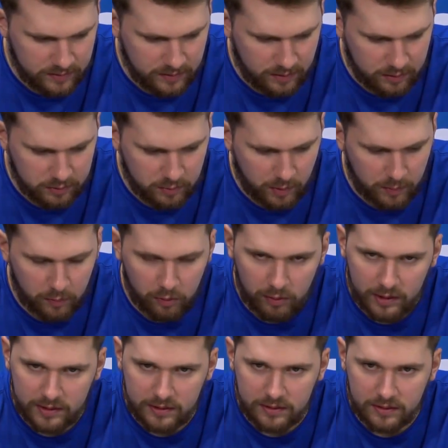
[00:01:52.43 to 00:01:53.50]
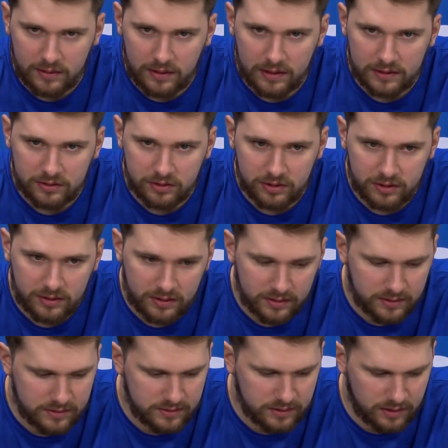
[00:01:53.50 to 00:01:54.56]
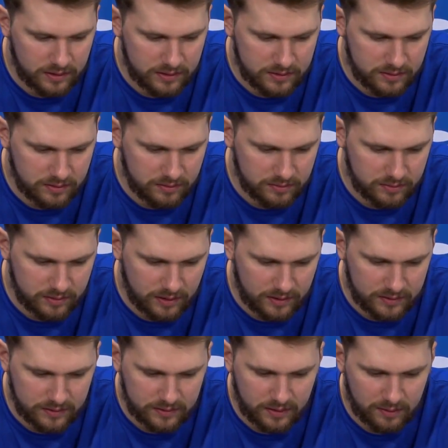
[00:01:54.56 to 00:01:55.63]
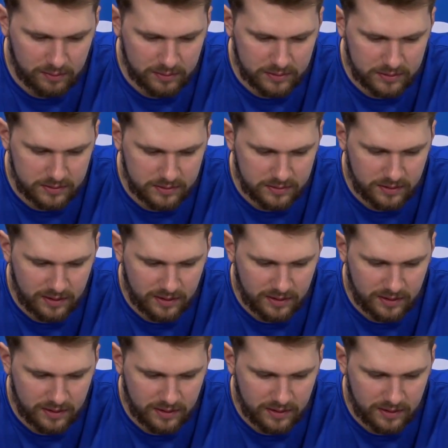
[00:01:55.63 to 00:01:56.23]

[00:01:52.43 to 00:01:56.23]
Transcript: I was way more ready than the last year at the start, so I think that was